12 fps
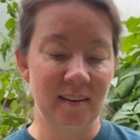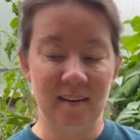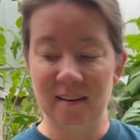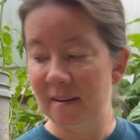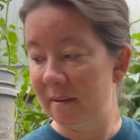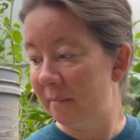
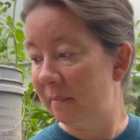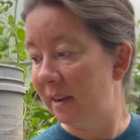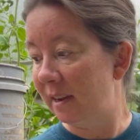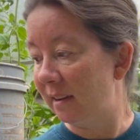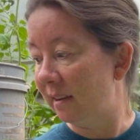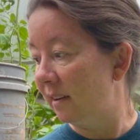I'm
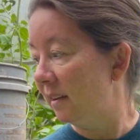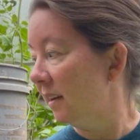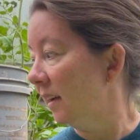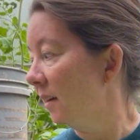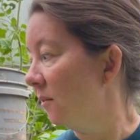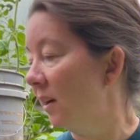gonna
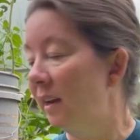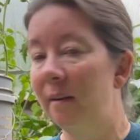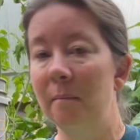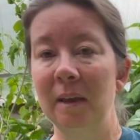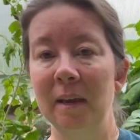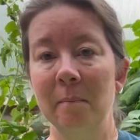get ready to
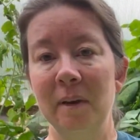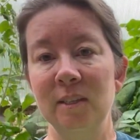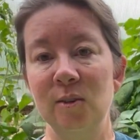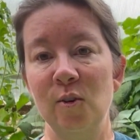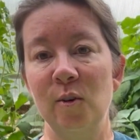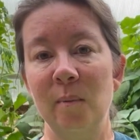make my
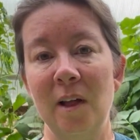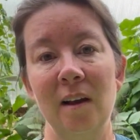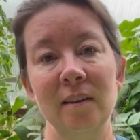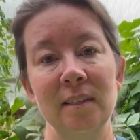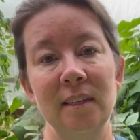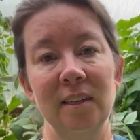soil
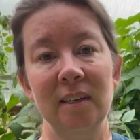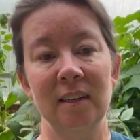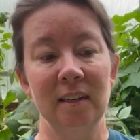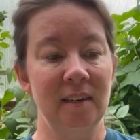blocks here